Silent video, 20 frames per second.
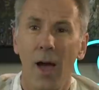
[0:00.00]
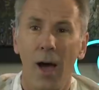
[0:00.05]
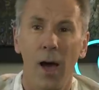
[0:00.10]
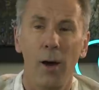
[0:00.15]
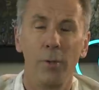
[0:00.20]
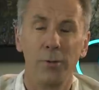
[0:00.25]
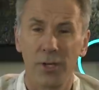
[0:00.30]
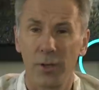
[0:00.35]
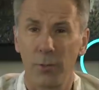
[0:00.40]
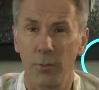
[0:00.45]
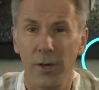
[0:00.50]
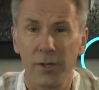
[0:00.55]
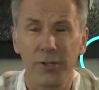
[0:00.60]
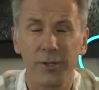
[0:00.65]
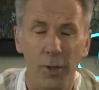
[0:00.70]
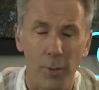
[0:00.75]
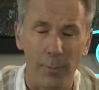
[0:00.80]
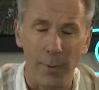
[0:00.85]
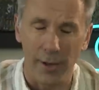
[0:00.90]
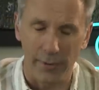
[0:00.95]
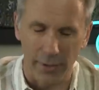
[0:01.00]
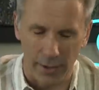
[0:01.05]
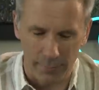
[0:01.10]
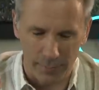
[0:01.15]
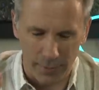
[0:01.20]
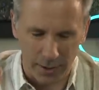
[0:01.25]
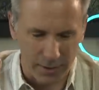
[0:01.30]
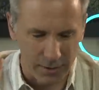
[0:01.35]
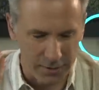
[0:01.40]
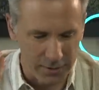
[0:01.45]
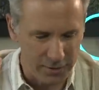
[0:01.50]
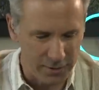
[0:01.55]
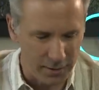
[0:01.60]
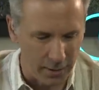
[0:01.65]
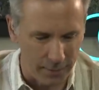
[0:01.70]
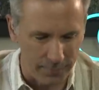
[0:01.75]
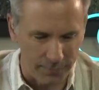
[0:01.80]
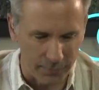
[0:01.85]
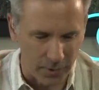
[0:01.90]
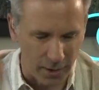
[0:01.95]
I was going to ask you about that because
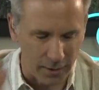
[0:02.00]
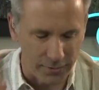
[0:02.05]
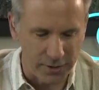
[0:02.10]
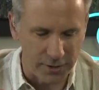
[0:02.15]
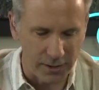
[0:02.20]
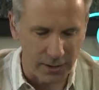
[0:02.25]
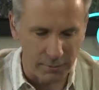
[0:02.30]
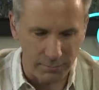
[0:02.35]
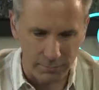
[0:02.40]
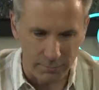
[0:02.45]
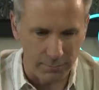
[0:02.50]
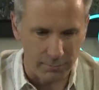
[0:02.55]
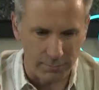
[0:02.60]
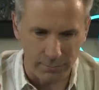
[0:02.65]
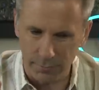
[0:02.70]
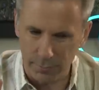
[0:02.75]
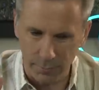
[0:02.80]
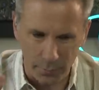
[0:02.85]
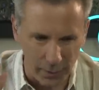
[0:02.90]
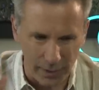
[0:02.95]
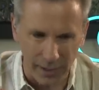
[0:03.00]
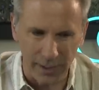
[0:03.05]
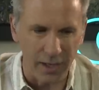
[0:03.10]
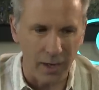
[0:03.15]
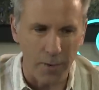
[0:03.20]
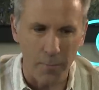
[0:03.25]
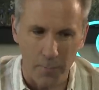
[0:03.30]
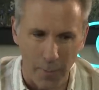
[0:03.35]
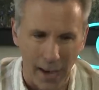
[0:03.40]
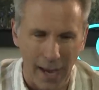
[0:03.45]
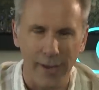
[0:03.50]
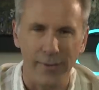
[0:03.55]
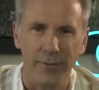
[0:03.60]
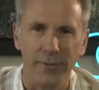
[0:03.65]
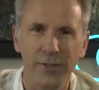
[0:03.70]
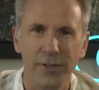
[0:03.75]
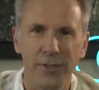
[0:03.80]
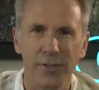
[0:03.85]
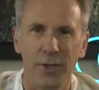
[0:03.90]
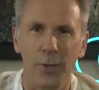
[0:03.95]
I've seen plenty of
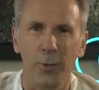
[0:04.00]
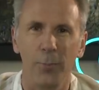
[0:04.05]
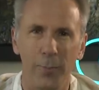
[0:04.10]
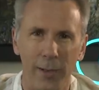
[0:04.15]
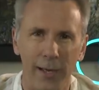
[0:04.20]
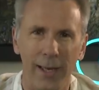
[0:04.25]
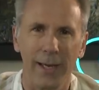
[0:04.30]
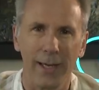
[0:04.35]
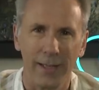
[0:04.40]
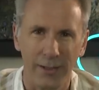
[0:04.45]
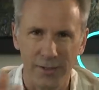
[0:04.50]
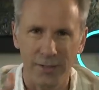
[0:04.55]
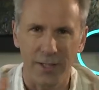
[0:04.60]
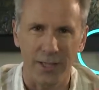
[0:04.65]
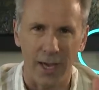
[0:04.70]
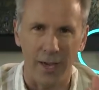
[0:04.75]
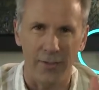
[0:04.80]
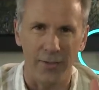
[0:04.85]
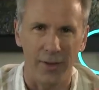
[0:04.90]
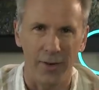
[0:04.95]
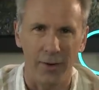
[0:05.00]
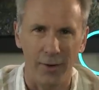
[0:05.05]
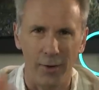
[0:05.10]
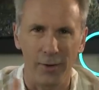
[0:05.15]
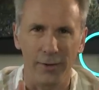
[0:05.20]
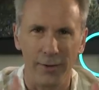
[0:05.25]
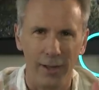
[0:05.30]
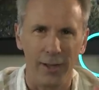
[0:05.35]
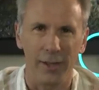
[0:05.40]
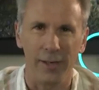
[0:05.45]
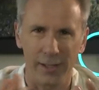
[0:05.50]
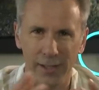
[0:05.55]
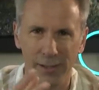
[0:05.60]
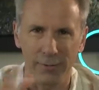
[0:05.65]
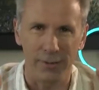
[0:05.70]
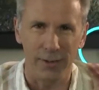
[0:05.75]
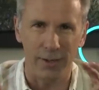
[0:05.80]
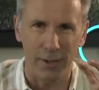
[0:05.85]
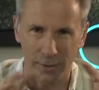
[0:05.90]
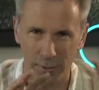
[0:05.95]
bands still playing together online,
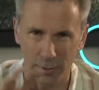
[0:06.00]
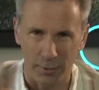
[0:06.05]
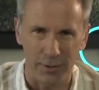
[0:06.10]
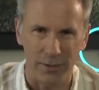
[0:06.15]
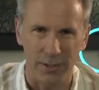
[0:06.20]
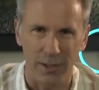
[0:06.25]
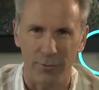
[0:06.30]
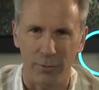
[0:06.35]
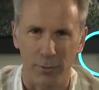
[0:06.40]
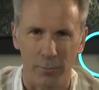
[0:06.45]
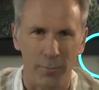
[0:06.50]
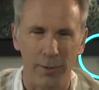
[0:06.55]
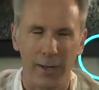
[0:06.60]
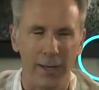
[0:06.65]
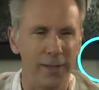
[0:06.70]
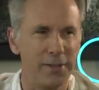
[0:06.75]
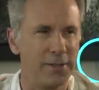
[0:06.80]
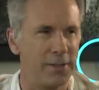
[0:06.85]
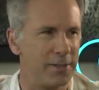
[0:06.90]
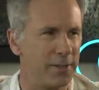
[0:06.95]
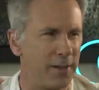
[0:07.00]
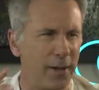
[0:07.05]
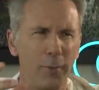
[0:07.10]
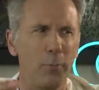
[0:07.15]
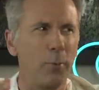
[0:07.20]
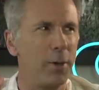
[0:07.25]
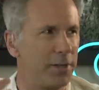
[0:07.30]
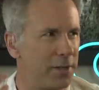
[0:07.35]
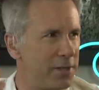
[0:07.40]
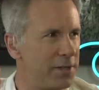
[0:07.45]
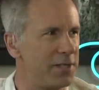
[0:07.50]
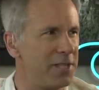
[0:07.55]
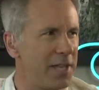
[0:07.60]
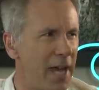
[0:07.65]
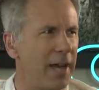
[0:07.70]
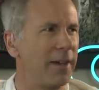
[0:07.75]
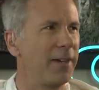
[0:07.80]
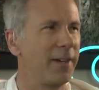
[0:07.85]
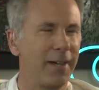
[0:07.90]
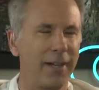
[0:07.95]
even though they're in different places. And I wondered,
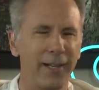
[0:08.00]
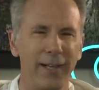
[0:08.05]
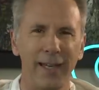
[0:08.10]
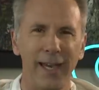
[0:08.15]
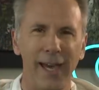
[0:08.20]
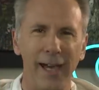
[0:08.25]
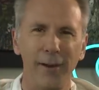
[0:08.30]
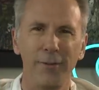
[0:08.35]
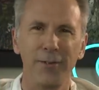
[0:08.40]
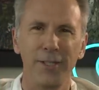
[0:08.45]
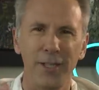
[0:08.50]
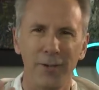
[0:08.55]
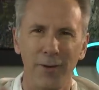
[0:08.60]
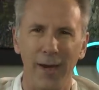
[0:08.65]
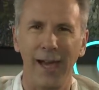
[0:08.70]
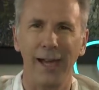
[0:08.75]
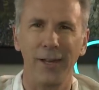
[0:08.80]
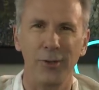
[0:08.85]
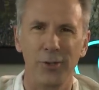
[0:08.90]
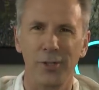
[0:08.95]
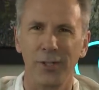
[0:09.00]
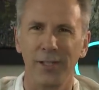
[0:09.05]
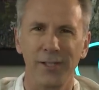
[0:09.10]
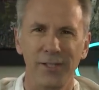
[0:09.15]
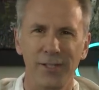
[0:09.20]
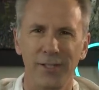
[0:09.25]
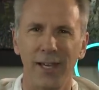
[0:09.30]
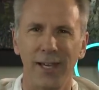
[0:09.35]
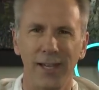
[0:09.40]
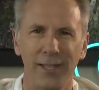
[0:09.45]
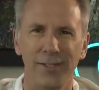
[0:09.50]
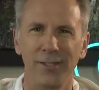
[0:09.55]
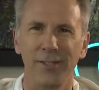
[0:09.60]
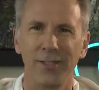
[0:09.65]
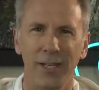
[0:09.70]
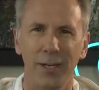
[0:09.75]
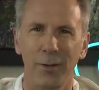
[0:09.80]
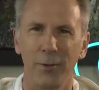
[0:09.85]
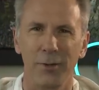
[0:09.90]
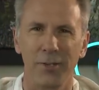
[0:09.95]
technically, how do you actually stay in
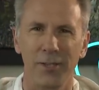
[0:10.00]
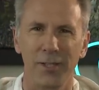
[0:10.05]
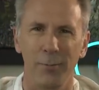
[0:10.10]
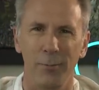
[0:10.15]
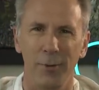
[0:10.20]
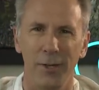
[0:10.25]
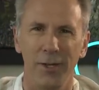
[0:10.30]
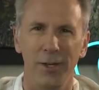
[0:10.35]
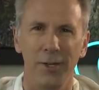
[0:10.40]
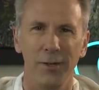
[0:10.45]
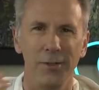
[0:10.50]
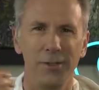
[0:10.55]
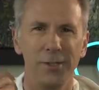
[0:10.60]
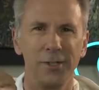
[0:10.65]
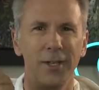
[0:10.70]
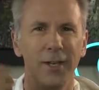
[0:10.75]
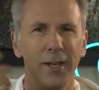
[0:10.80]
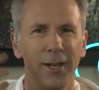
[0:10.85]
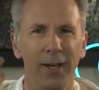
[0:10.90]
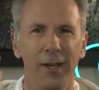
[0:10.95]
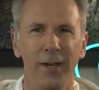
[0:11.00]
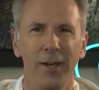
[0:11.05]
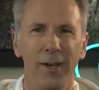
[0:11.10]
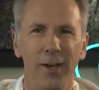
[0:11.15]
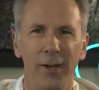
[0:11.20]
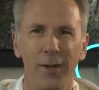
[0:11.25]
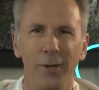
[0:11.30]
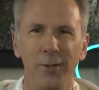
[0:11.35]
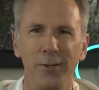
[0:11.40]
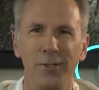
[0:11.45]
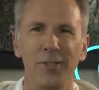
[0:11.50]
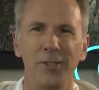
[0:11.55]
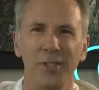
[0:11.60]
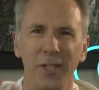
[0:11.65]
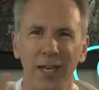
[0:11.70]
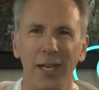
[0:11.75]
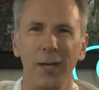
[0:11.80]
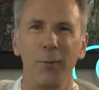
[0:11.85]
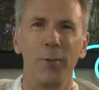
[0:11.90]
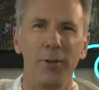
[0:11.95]
sync with someone who's mm-hmm. who's
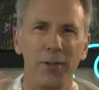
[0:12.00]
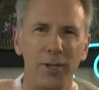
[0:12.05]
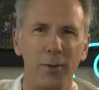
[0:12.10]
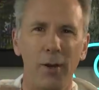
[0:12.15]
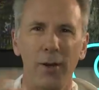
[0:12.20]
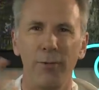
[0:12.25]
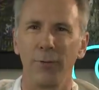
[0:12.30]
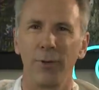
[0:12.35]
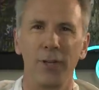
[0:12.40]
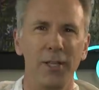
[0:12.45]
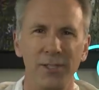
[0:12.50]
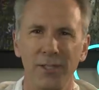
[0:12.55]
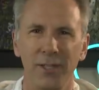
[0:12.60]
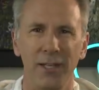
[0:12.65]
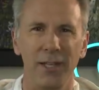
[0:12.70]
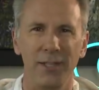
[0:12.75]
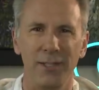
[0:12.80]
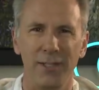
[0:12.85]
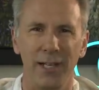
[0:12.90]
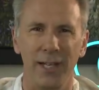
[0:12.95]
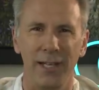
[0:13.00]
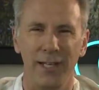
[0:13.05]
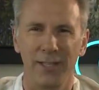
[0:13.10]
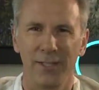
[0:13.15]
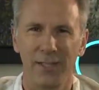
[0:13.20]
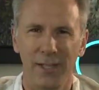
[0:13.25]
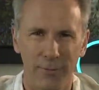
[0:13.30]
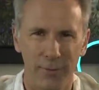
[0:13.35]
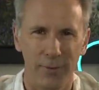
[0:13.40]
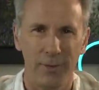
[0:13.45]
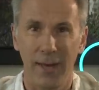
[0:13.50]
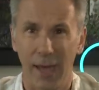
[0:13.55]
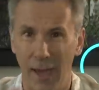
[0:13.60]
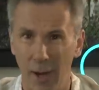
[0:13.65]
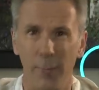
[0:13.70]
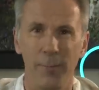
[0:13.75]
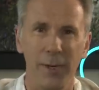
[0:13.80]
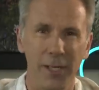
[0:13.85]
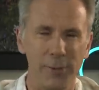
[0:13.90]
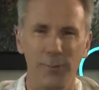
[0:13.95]
singing with you over an internet delay? Because even
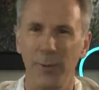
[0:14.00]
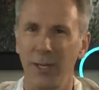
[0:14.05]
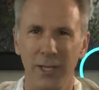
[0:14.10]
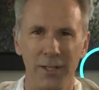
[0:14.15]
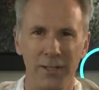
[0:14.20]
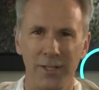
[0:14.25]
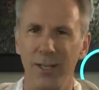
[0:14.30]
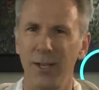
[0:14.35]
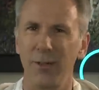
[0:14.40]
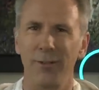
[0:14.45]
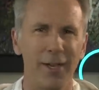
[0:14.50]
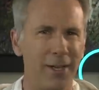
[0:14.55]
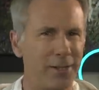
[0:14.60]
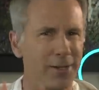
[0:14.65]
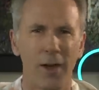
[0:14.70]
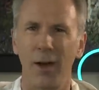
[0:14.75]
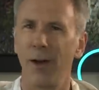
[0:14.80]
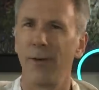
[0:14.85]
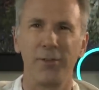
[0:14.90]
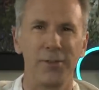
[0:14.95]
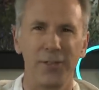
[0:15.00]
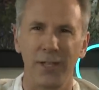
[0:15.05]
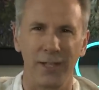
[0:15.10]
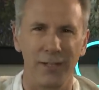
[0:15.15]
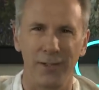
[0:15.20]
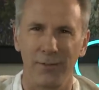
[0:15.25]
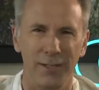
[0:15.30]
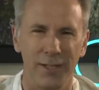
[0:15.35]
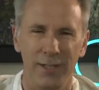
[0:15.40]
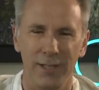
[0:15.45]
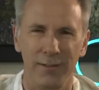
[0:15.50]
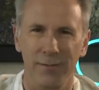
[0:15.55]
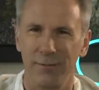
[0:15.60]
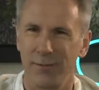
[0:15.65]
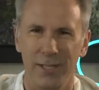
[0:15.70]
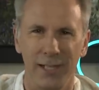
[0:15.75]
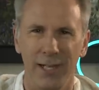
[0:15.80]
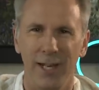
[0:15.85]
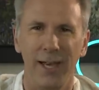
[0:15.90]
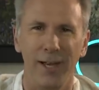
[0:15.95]
now, me speaking to you, there's half a second of
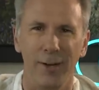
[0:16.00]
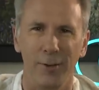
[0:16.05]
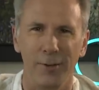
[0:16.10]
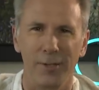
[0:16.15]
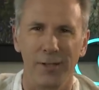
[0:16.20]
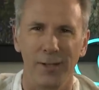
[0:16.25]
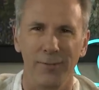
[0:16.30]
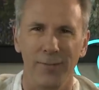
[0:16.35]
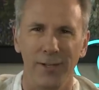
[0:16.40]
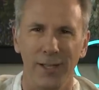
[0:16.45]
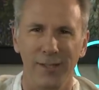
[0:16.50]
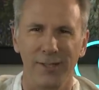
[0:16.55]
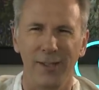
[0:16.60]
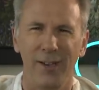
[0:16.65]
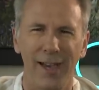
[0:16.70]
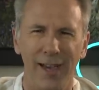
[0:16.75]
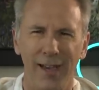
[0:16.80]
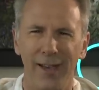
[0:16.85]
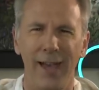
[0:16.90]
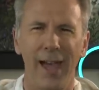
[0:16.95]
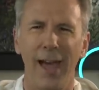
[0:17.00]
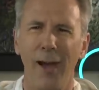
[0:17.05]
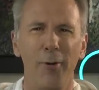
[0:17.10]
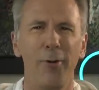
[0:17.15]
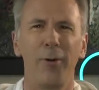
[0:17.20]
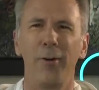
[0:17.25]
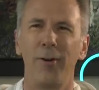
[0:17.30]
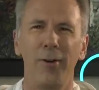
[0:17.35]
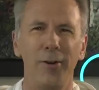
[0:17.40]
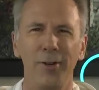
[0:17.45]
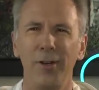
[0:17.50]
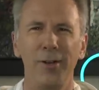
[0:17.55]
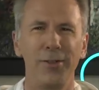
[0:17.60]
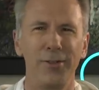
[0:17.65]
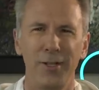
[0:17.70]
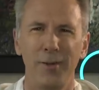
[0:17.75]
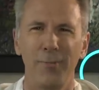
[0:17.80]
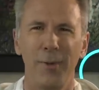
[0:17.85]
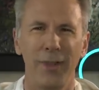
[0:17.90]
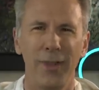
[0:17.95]
delay or something. So how on
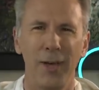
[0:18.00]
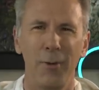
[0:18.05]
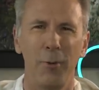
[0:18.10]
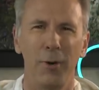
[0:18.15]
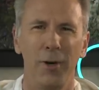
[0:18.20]
earth do you make that